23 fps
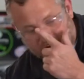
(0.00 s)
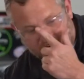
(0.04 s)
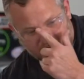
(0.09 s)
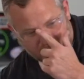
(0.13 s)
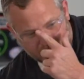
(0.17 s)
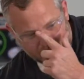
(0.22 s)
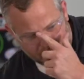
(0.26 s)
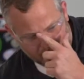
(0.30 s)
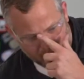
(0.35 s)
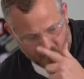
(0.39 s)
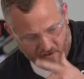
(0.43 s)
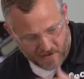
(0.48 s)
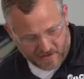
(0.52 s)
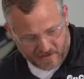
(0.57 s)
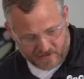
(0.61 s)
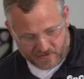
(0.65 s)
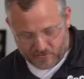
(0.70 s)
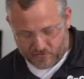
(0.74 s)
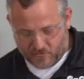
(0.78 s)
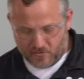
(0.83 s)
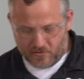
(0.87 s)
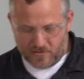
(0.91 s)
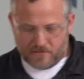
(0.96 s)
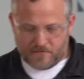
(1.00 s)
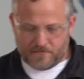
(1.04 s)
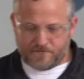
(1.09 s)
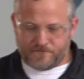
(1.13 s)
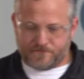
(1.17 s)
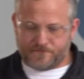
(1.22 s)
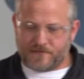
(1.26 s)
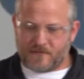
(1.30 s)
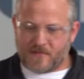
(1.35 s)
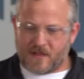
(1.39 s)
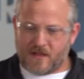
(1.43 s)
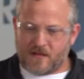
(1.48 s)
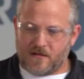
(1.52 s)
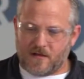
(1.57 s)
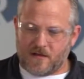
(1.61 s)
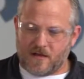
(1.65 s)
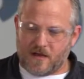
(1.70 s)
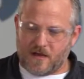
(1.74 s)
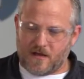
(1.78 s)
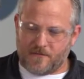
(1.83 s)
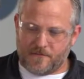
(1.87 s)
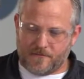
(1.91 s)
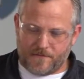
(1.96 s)
deburring tool.
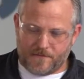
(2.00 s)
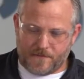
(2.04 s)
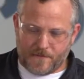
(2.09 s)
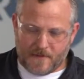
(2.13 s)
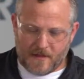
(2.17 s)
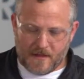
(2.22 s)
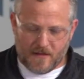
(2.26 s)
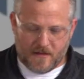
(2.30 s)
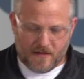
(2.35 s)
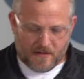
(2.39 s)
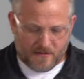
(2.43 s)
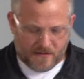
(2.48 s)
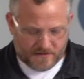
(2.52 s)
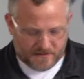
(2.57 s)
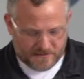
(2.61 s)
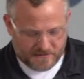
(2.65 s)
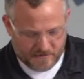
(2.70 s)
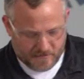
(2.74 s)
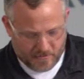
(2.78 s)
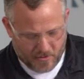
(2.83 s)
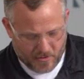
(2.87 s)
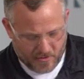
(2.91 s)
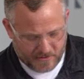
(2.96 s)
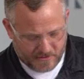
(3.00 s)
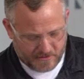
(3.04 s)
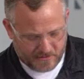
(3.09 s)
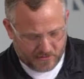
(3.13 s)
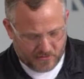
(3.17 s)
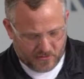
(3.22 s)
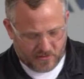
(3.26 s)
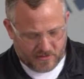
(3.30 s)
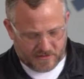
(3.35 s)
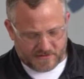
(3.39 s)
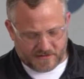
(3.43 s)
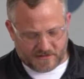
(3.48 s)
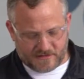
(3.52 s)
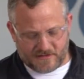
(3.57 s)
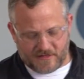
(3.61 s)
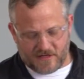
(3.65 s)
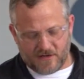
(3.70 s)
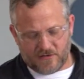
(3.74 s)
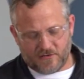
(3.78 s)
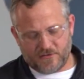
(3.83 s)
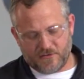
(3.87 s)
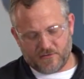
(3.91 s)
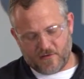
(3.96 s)
This deburring tool is a
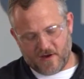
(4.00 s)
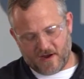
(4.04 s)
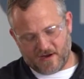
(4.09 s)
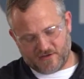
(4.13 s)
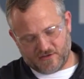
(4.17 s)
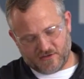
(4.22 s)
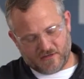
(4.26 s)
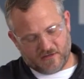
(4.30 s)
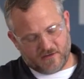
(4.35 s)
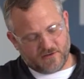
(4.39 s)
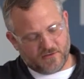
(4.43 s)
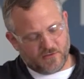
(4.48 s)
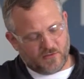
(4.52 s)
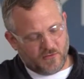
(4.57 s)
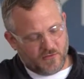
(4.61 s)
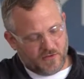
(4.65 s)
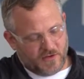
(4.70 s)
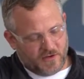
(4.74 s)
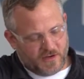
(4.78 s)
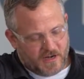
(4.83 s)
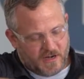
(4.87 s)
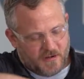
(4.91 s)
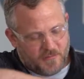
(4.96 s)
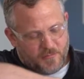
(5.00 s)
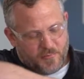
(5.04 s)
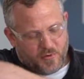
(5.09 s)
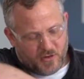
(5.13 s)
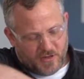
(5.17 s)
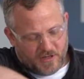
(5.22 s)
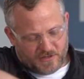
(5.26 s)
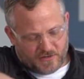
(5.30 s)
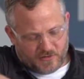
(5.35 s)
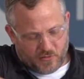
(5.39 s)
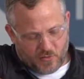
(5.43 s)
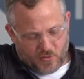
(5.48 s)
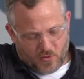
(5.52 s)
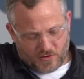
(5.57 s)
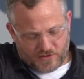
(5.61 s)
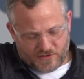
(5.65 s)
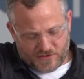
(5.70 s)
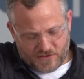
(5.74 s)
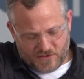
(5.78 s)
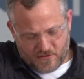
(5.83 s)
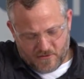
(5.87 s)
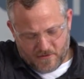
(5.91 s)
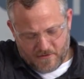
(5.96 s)
single direction tool. You're going to pull it
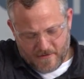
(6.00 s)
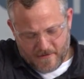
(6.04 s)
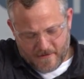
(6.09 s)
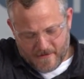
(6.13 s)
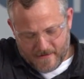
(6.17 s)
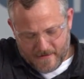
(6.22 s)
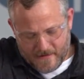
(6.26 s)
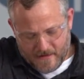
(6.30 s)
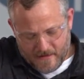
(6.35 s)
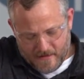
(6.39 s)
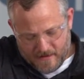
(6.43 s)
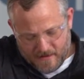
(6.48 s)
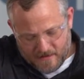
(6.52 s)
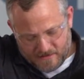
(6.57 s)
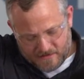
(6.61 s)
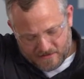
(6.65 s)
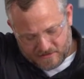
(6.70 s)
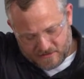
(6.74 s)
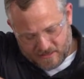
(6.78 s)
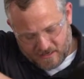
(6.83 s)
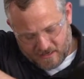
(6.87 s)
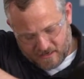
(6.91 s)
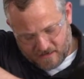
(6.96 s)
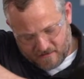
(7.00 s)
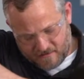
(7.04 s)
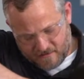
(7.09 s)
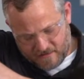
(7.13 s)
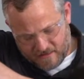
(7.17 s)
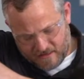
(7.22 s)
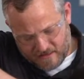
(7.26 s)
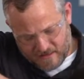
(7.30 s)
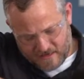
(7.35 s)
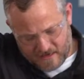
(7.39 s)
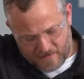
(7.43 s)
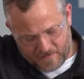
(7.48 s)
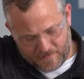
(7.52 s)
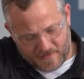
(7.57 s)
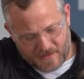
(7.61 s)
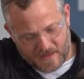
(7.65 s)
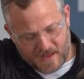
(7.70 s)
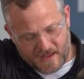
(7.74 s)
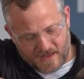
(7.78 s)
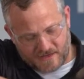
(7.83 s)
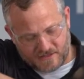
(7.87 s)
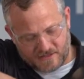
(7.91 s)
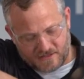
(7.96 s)
towards you and just kind of clean up the
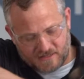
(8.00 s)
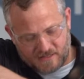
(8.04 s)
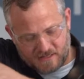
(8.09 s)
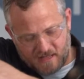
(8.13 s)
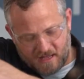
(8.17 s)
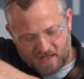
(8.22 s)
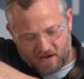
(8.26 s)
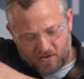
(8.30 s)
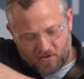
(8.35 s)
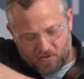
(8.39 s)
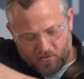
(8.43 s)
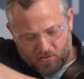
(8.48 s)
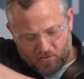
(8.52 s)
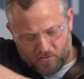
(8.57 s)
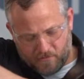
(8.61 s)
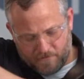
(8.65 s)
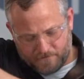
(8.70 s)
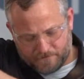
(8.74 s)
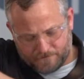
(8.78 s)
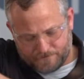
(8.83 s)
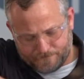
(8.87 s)
edges of that hole,